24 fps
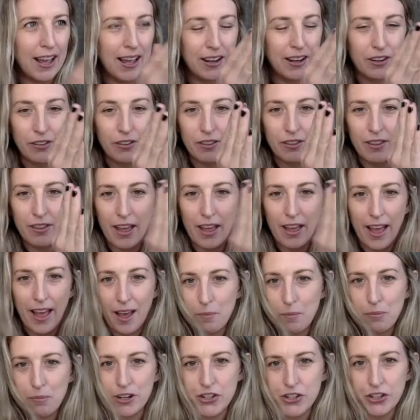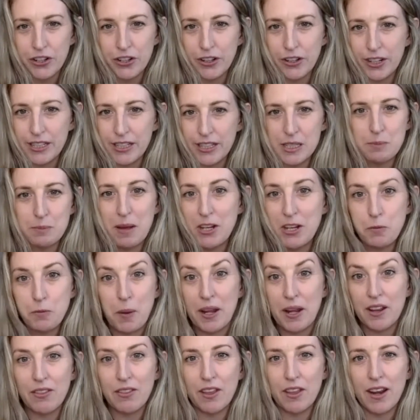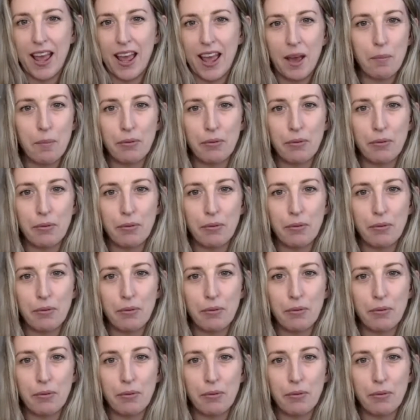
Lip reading: and the air pressure is much better than